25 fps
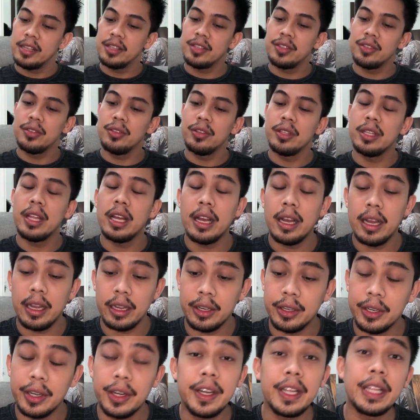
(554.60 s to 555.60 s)
As to the
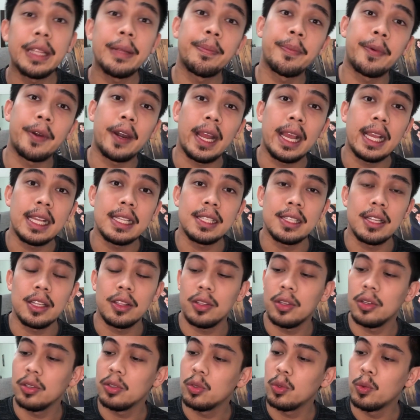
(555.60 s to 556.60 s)
current price
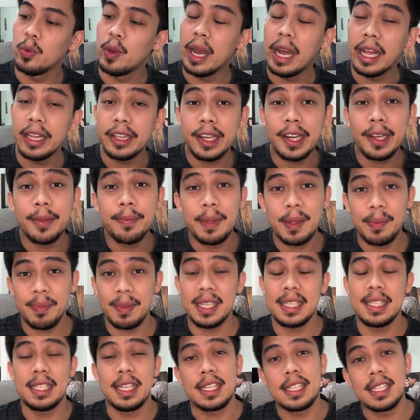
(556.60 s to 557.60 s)
nitong
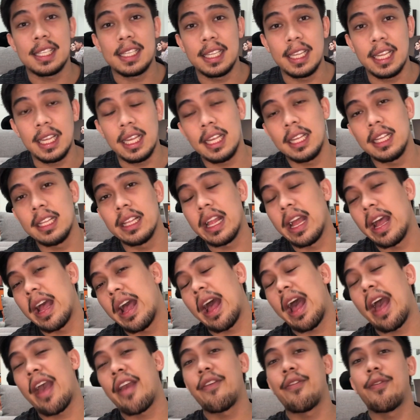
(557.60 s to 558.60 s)
256GB
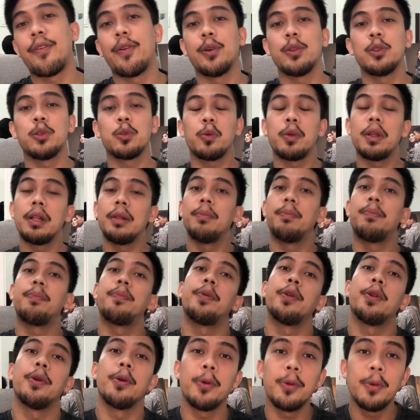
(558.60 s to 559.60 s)
na iPhone 12
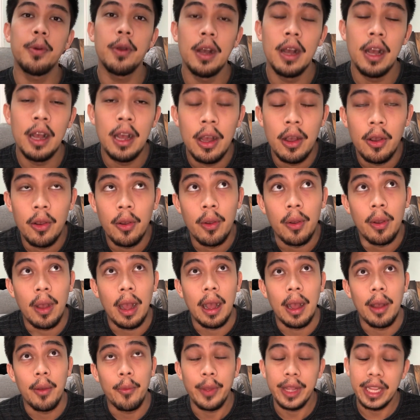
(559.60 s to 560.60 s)
Pro,
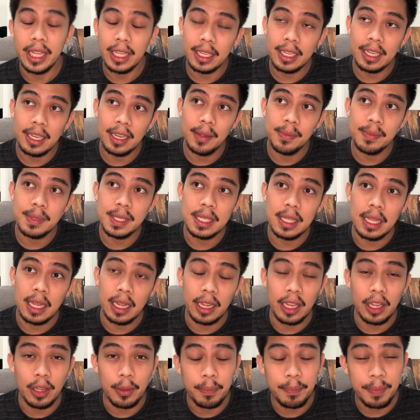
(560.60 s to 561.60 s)
when it comes na
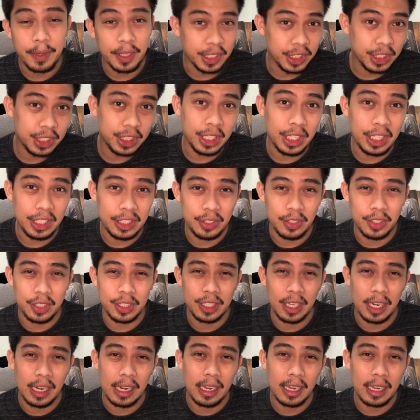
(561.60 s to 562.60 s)
pinurchase nyo
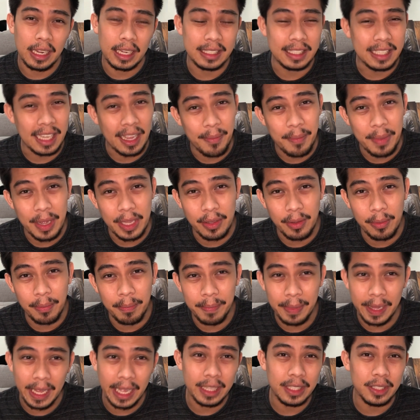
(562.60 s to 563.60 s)
siya kasama nung
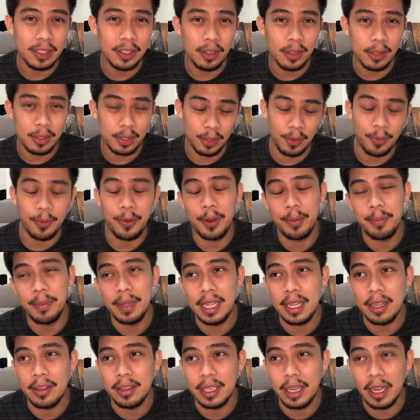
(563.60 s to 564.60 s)
plan nyo, so for
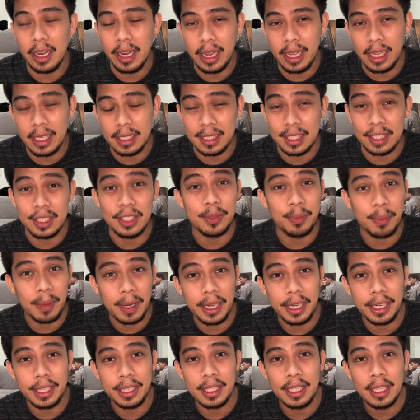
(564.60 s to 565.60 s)
me, kunyari sa
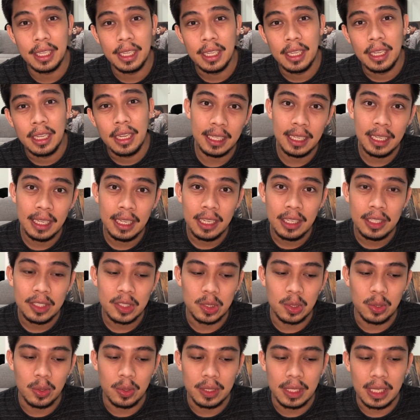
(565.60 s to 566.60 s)
Smart,
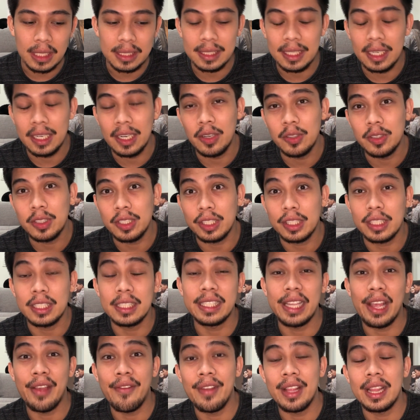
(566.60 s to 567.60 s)
so that's around
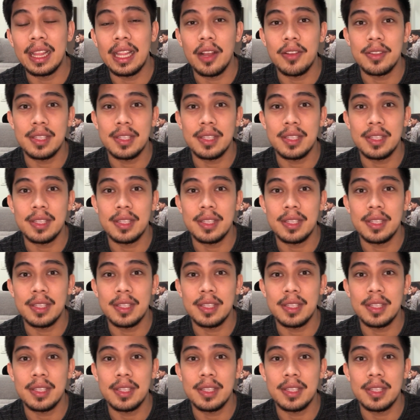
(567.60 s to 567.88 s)
37,600